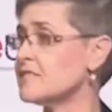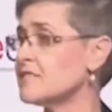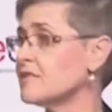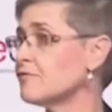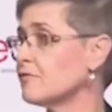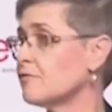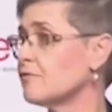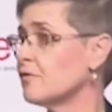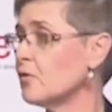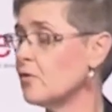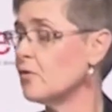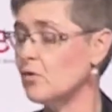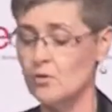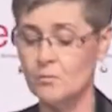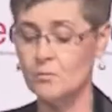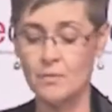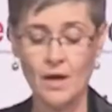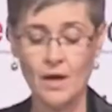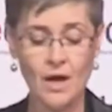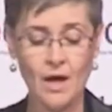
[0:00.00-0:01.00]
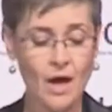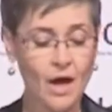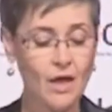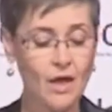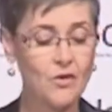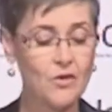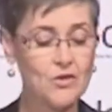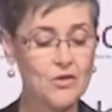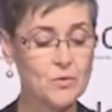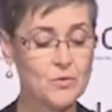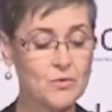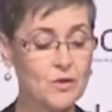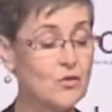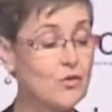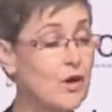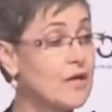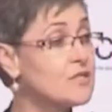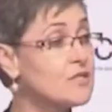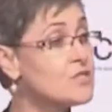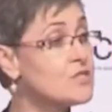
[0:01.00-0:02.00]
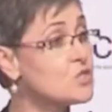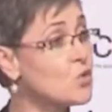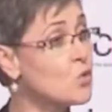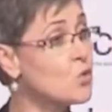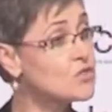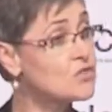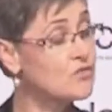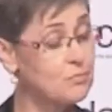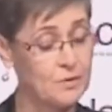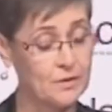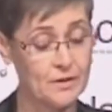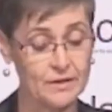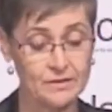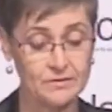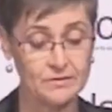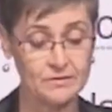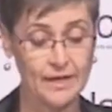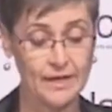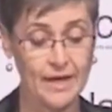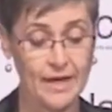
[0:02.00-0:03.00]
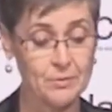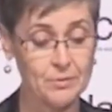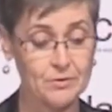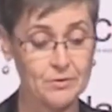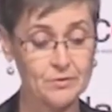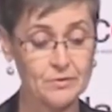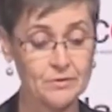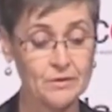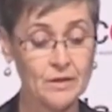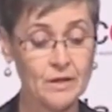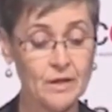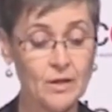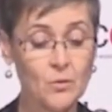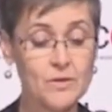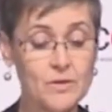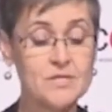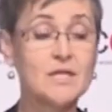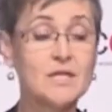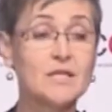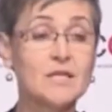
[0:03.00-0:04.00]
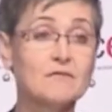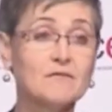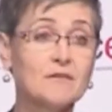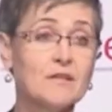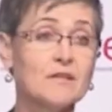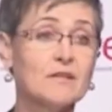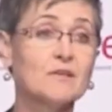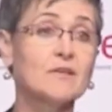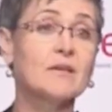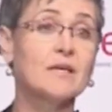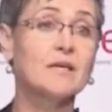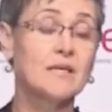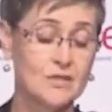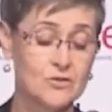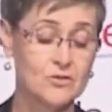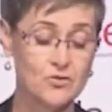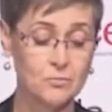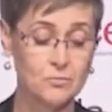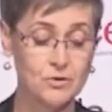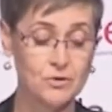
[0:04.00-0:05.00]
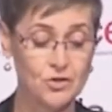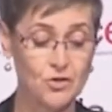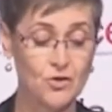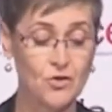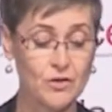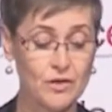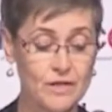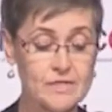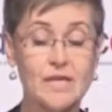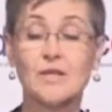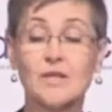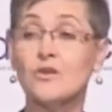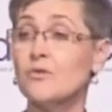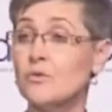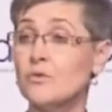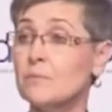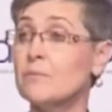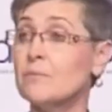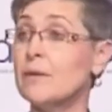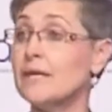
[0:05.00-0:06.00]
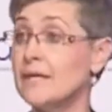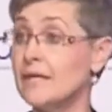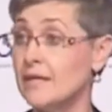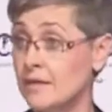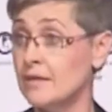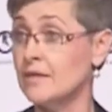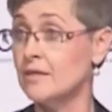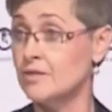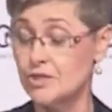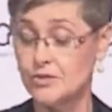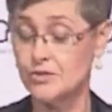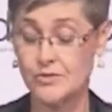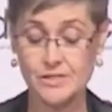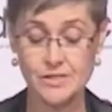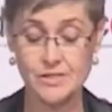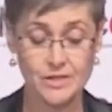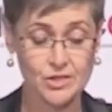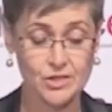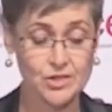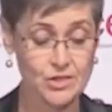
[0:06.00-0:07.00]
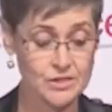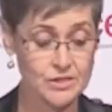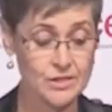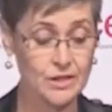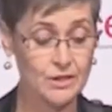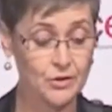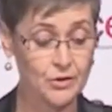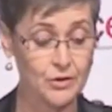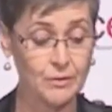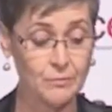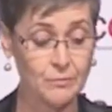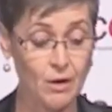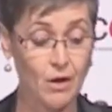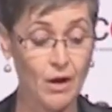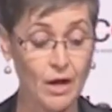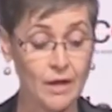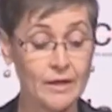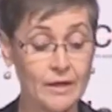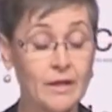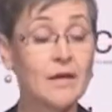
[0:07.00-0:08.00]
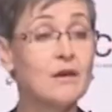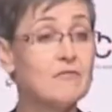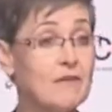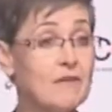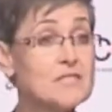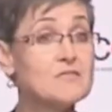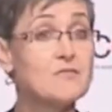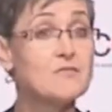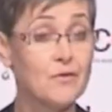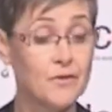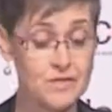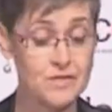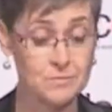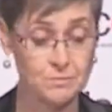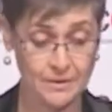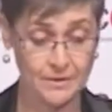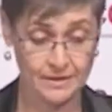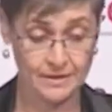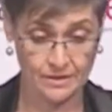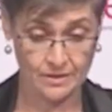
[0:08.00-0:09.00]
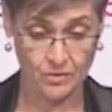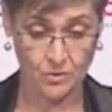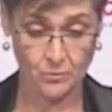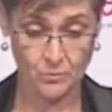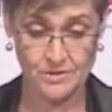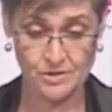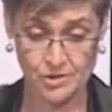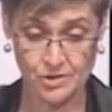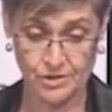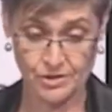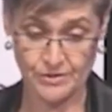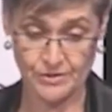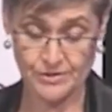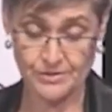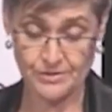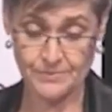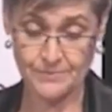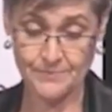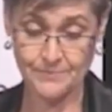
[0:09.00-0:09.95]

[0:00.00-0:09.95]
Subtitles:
of reform are those with the greatest stores of political capital, with significant electoral majorities, and who in many jurisdictions, including mine, face very depleted oppositions.